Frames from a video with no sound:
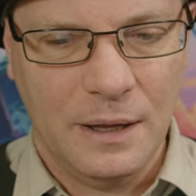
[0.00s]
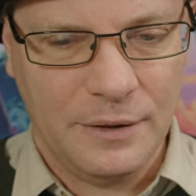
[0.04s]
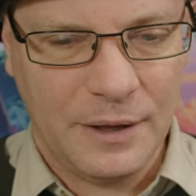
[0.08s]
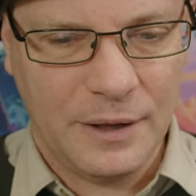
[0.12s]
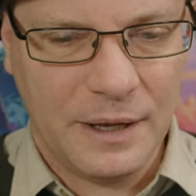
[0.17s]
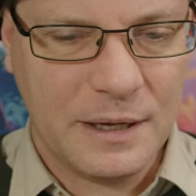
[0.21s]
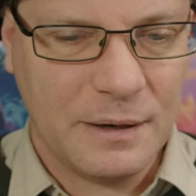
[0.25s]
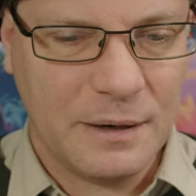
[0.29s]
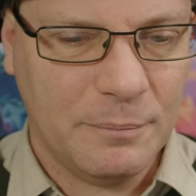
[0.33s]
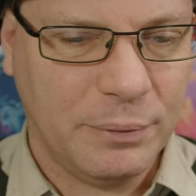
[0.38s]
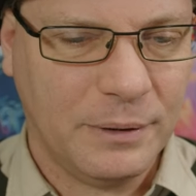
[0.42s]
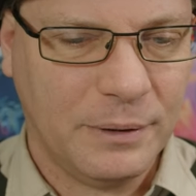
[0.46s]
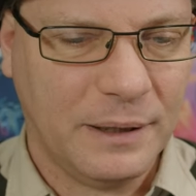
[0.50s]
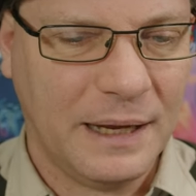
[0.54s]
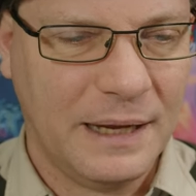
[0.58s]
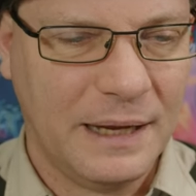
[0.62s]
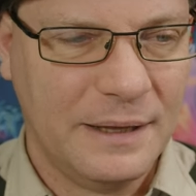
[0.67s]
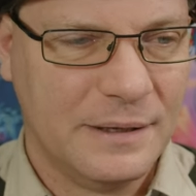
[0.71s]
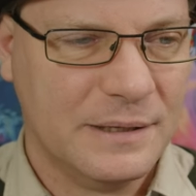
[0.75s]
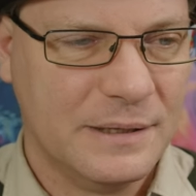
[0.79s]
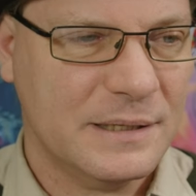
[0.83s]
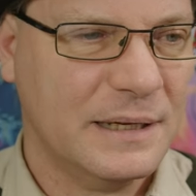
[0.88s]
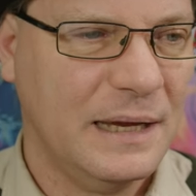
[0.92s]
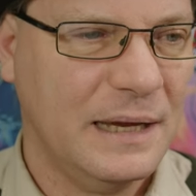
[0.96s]
they can
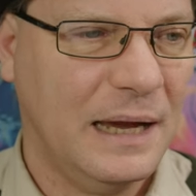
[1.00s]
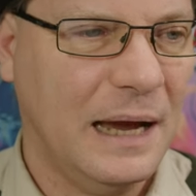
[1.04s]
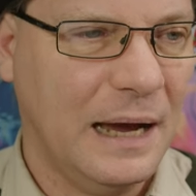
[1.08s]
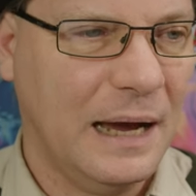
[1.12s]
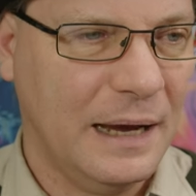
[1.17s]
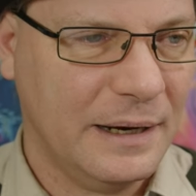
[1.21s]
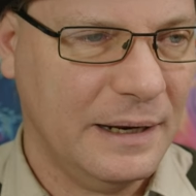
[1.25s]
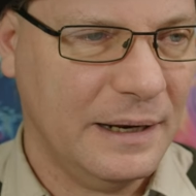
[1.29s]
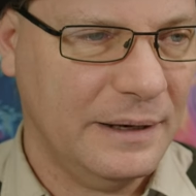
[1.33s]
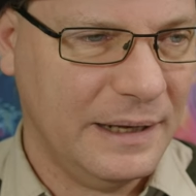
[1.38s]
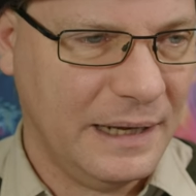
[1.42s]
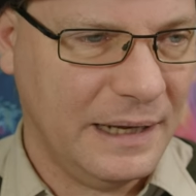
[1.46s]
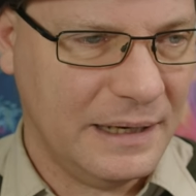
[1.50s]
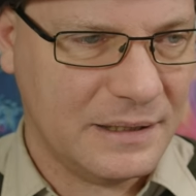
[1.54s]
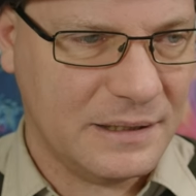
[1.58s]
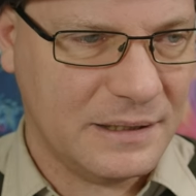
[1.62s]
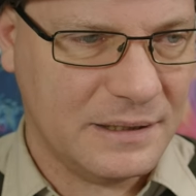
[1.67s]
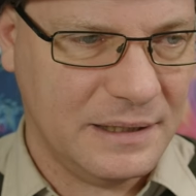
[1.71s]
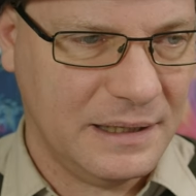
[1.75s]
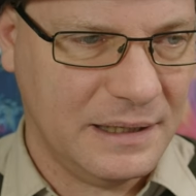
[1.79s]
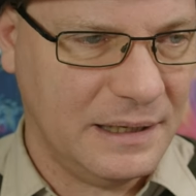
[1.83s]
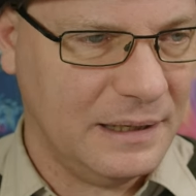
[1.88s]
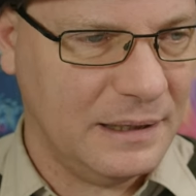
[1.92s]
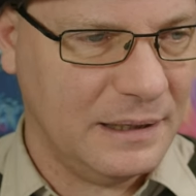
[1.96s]
play this card, and
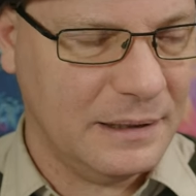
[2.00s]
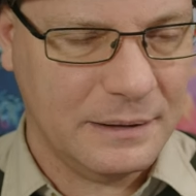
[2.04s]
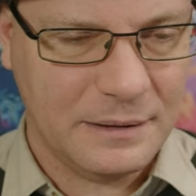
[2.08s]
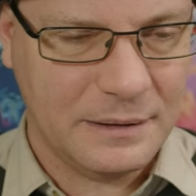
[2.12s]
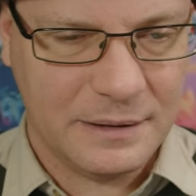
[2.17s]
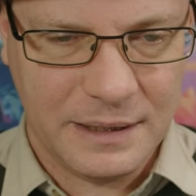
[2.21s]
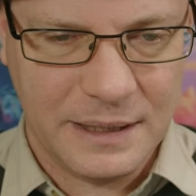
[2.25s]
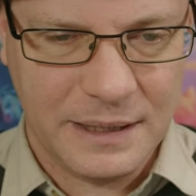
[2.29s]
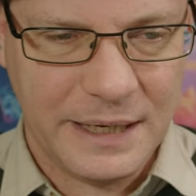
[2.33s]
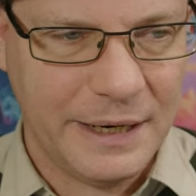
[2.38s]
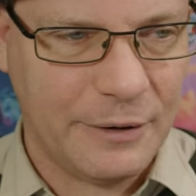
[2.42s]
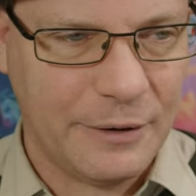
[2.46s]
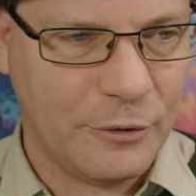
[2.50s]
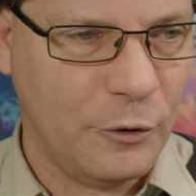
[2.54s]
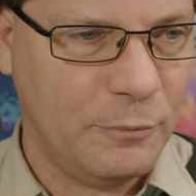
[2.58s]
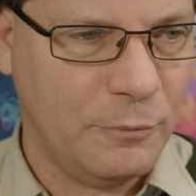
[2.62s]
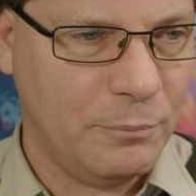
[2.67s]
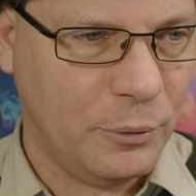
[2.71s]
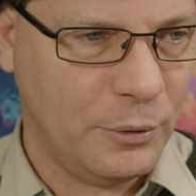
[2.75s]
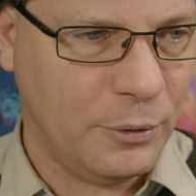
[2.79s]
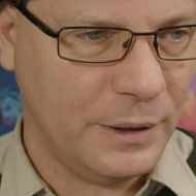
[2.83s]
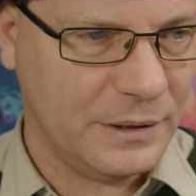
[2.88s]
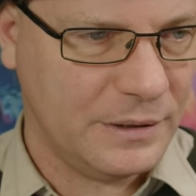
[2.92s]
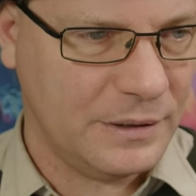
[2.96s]
that's their their hero
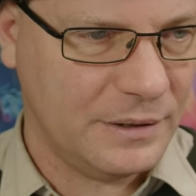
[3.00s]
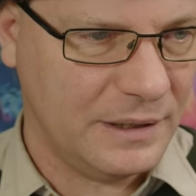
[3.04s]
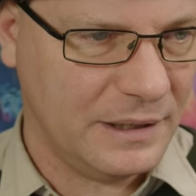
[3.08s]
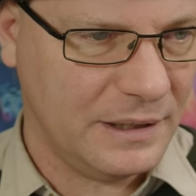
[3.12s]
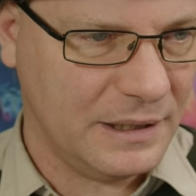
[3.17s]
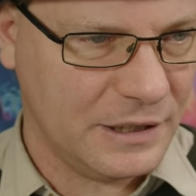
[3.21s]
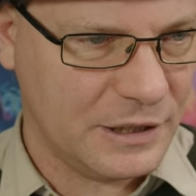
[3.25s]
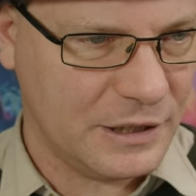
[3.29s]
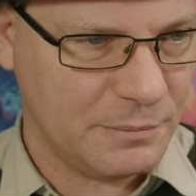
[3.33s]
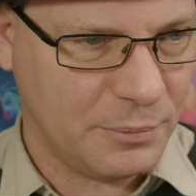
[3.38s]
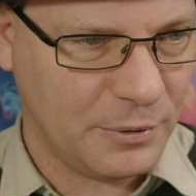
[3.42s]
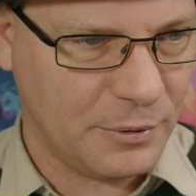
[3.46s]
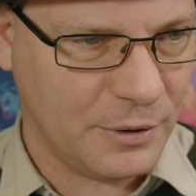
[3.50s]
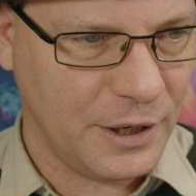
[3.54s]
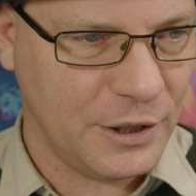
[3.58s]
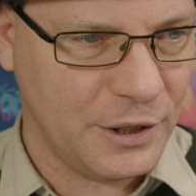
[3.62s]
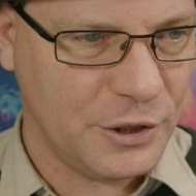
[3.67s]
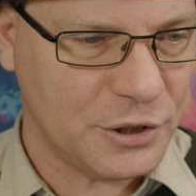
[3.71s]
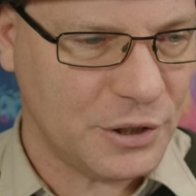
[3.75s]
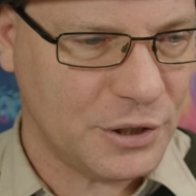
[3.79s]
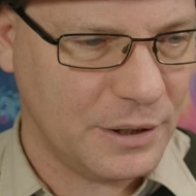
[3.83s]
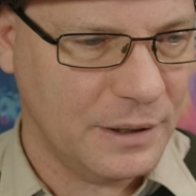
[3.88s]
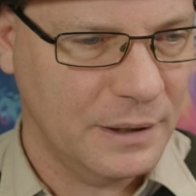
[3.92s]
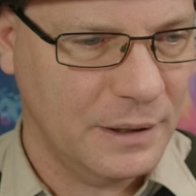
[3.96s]
points, their
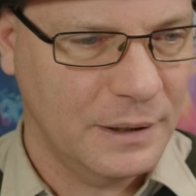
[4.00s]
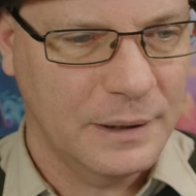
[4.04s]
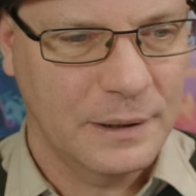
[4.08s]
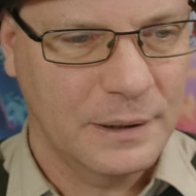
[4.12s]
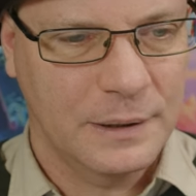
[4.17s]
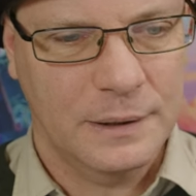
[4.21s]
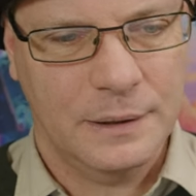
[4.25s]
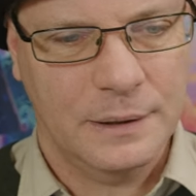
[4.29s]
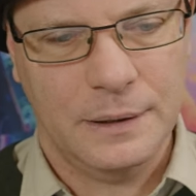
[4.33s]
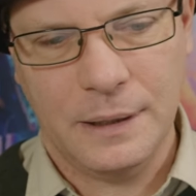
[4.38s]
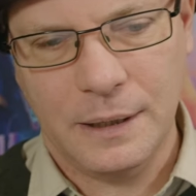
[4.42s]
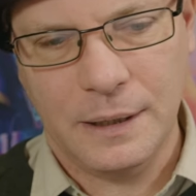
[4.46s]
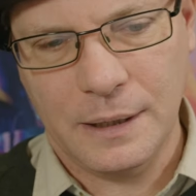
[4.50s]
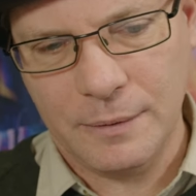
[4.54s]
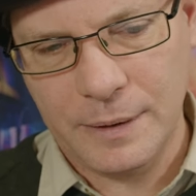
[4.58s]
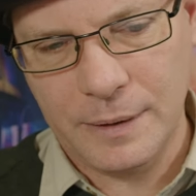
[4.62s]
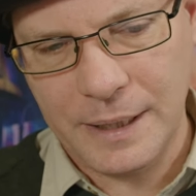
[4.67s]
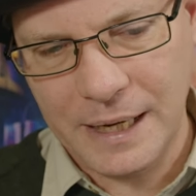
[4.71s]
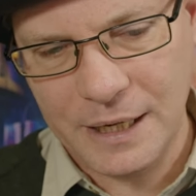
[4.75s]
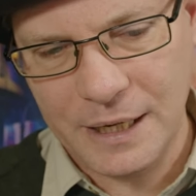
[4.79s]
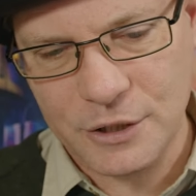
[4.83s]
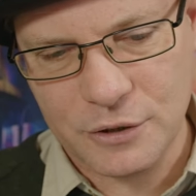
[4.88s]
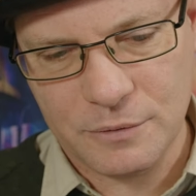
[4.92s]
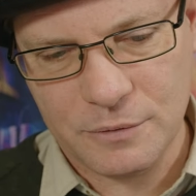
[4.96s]
inspiration, uh,
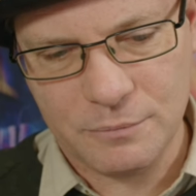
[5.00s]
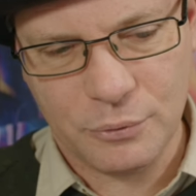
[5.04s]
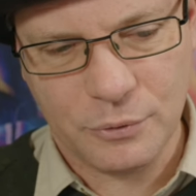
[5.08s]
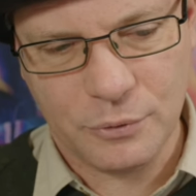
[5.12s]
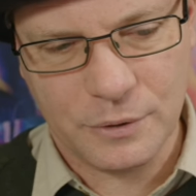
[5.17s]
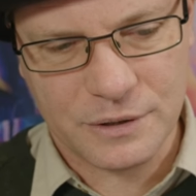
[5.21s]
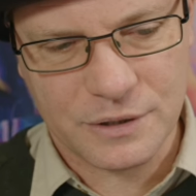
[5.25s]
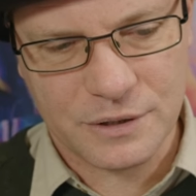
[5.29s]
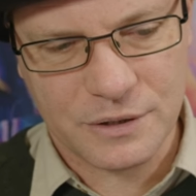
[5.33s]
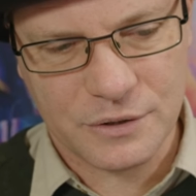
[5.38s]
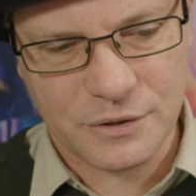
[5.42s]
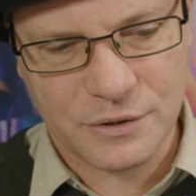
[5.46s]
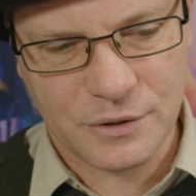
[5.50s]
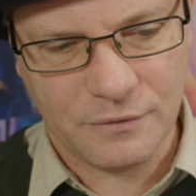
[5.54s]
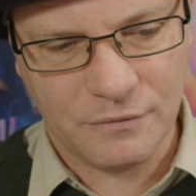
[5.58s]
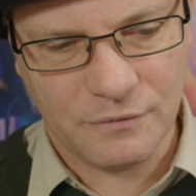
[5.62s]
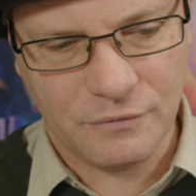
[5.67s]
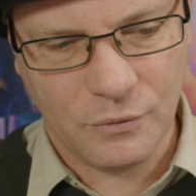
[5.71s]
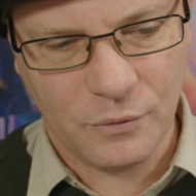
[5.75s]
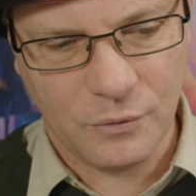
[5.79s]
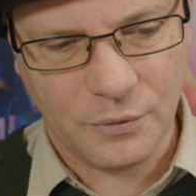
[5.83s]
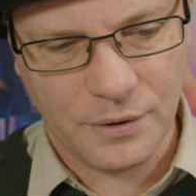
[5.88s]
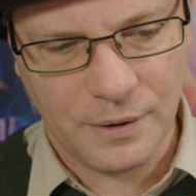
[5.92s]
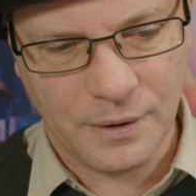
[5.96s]
action points, and so
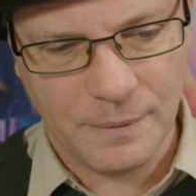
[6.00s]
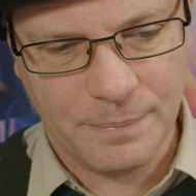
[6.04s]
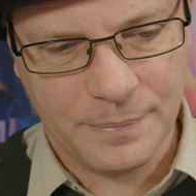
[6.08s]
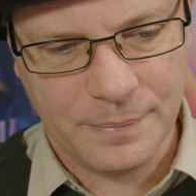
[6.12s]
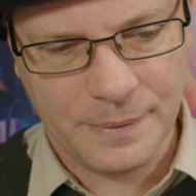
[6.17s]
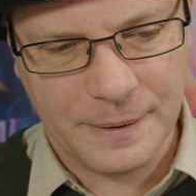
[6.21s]
forth.